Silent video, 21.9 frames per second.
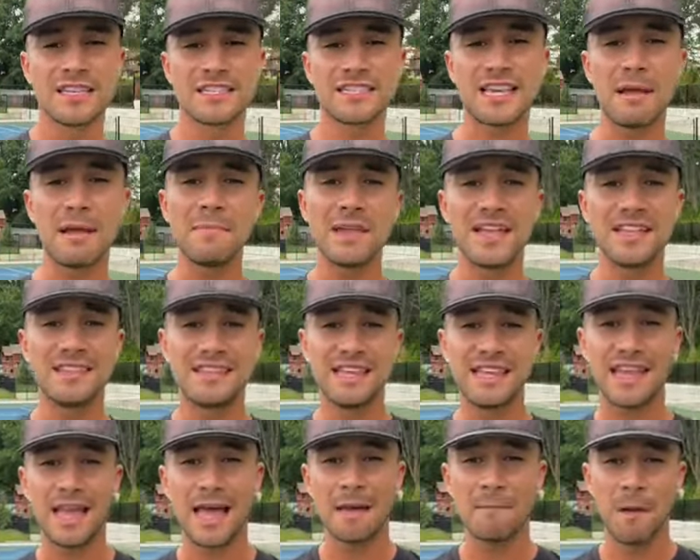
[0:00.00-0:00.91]
Send me a
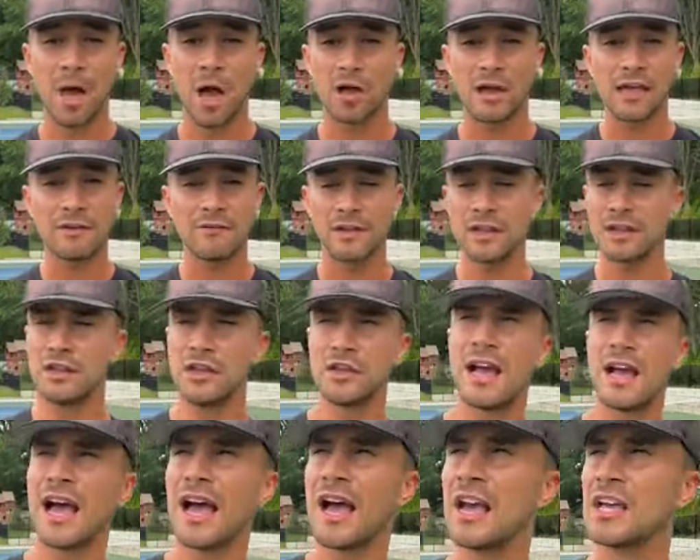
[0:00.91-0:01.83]
DM. I'll give it
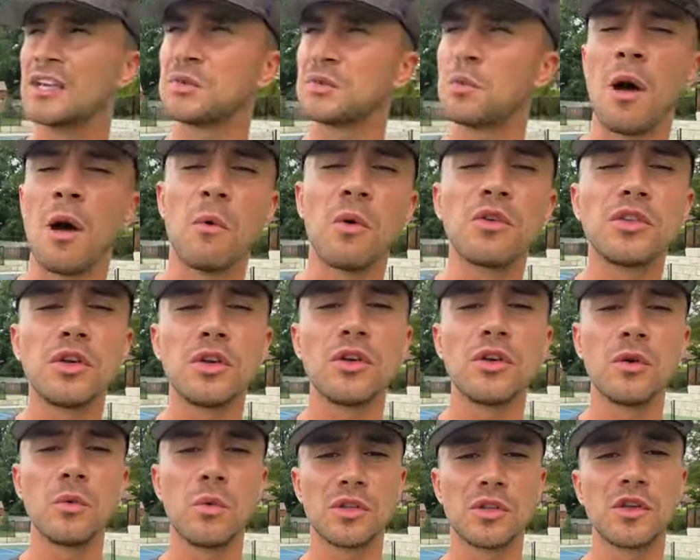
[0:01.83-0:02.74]
you guys what we'll
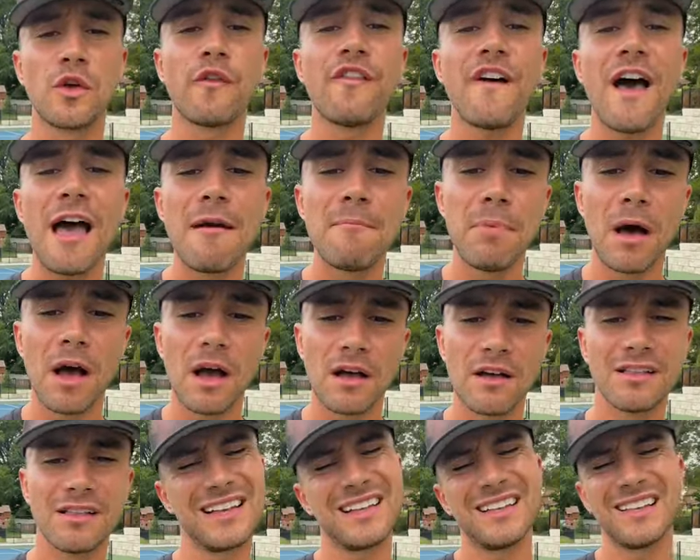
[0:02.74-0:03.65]
do. We'll do five
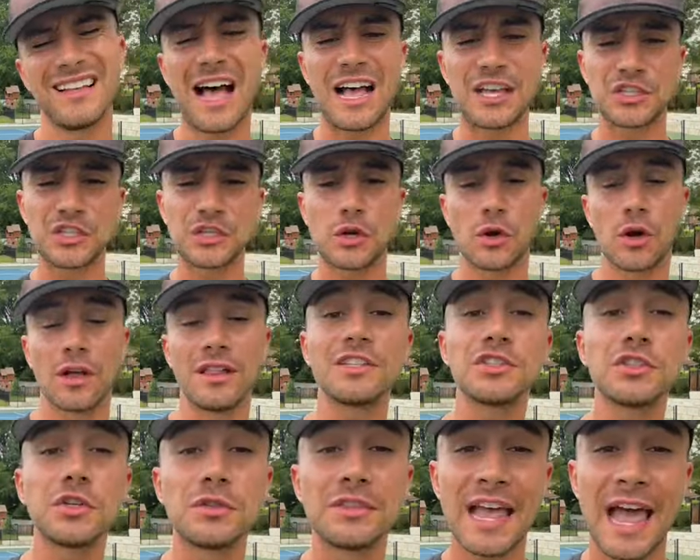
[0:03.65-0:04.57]
bucks. Let, ah, screw it.
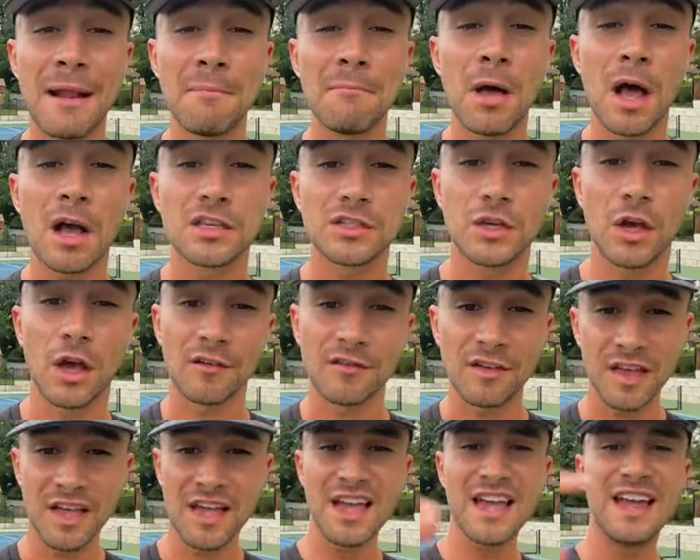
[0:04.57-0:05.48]
Let's do ten bucks
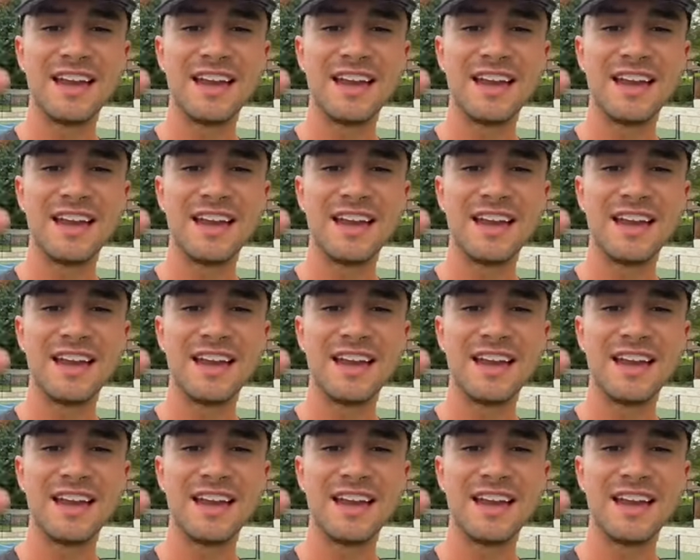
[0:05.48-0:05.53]
off.